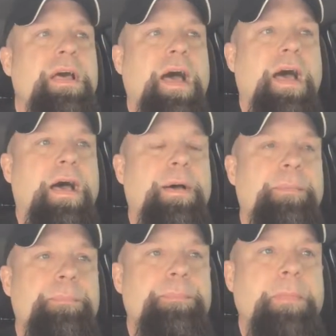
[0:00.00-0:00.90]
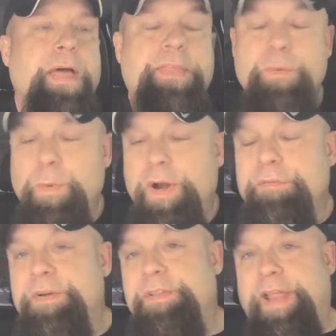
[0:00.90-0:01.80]
Um, I then went
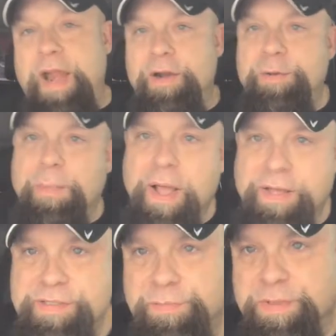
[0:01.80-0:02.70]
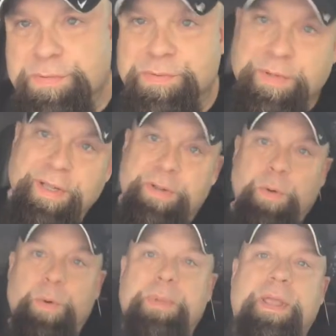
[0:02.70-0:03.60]
over to the character box, which was really
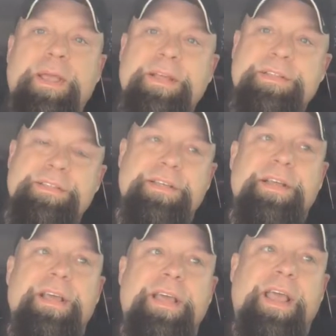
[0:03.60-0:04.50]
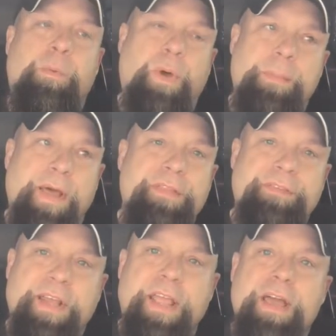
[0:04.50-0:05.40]
cool because one of my other
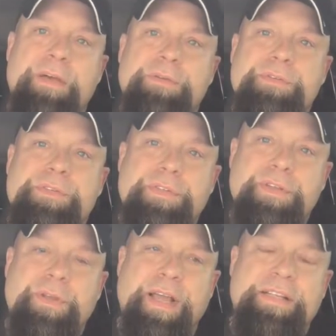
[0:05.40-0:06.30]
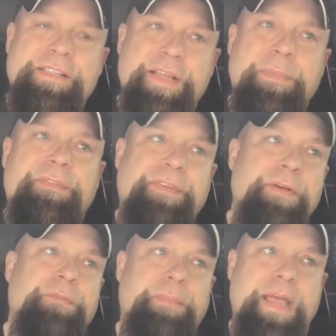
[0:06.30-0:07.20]
videos, you got to see me
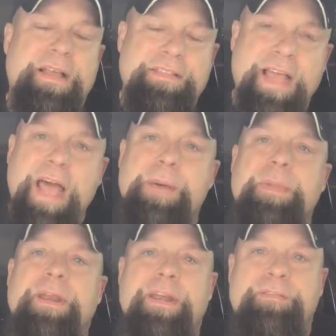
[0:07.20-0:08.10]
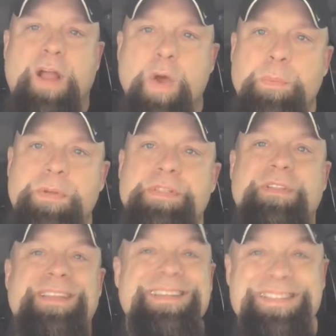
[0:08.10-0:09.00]
film from the outside, but it never opened. So
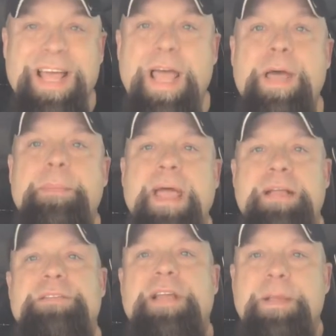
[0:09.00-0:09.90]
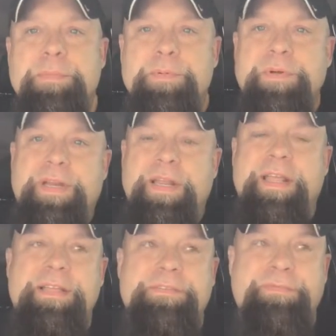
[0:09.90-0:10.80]
this time I actually able to
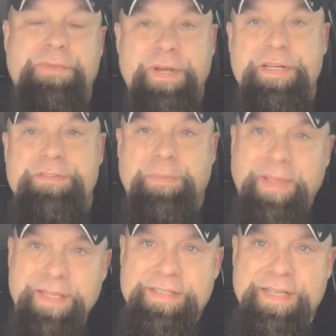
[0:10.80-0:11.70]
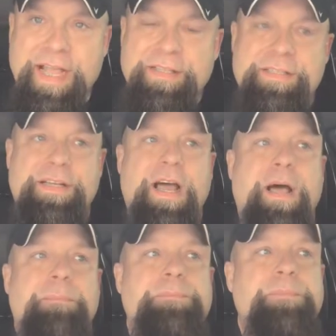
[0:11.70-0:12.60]
get some footage from inside the shop.